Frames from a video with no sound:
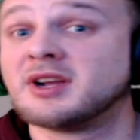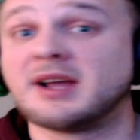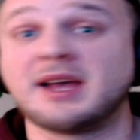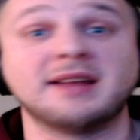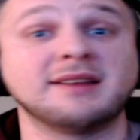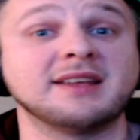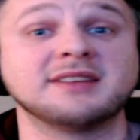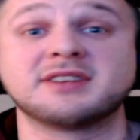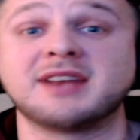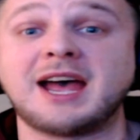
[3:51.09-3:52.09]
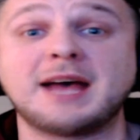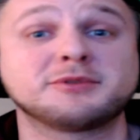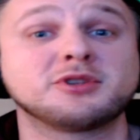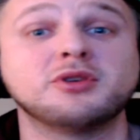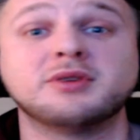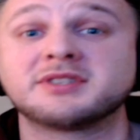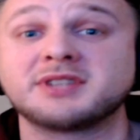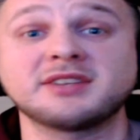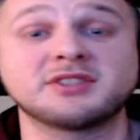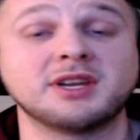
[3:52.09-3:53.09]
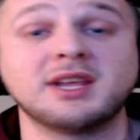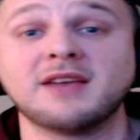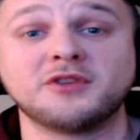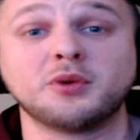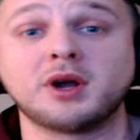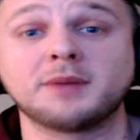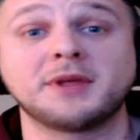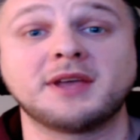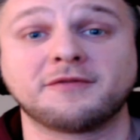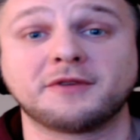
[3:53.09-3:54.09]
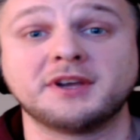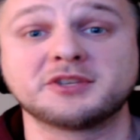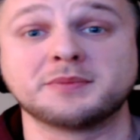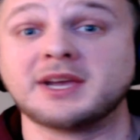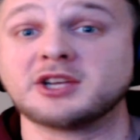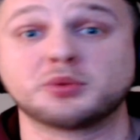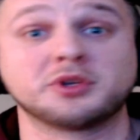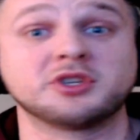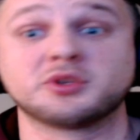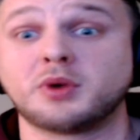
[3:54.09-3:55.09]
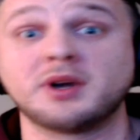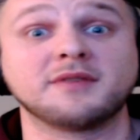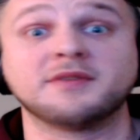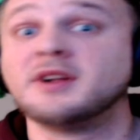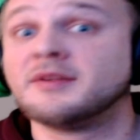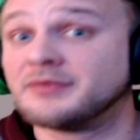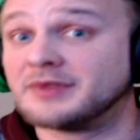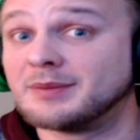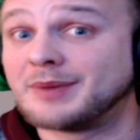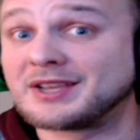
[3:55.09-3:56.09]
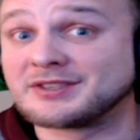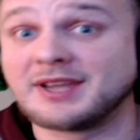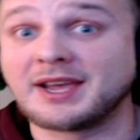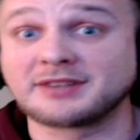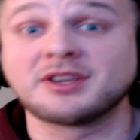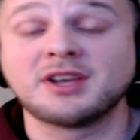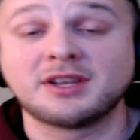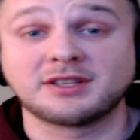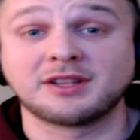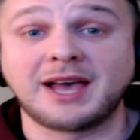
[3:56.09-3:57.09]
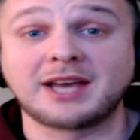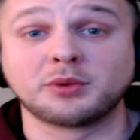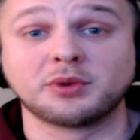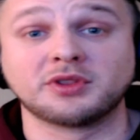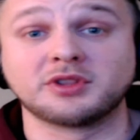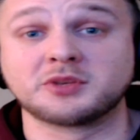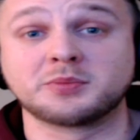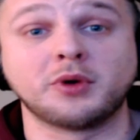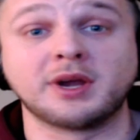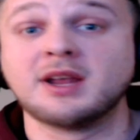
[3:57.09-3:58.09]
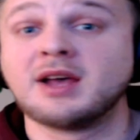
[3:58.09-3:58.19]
and is an absolute necessity if you want to play Freeze Mage, which is one of the best decks to ladder with at this point.